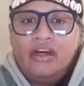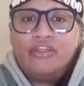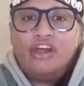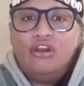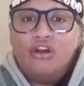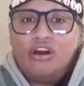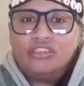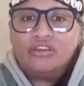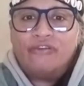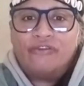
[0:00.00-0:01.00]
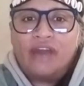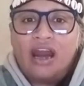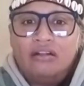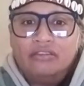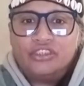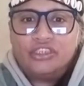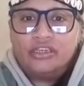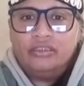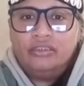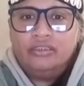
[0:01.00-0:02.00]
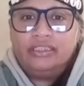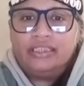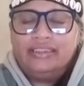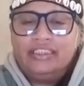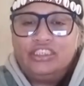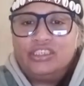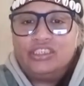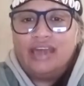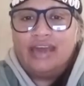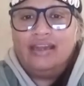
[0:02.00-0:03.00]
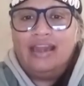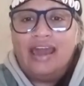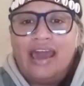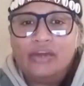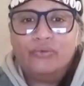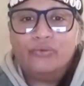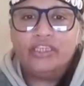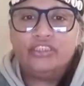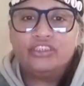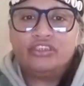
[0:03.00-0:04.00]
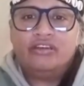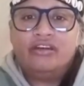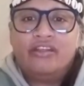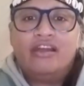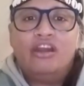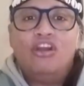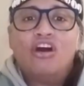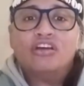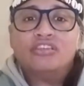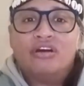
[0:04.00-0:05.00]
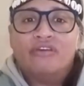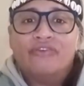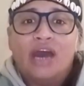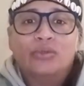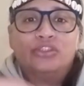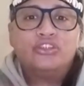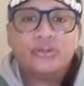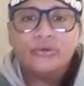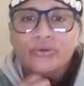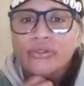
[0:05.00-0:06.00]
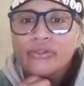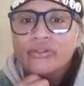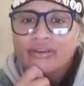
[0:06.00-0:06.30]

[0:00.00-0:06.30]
the loss of culture, tradition, and language, the loss of our truth,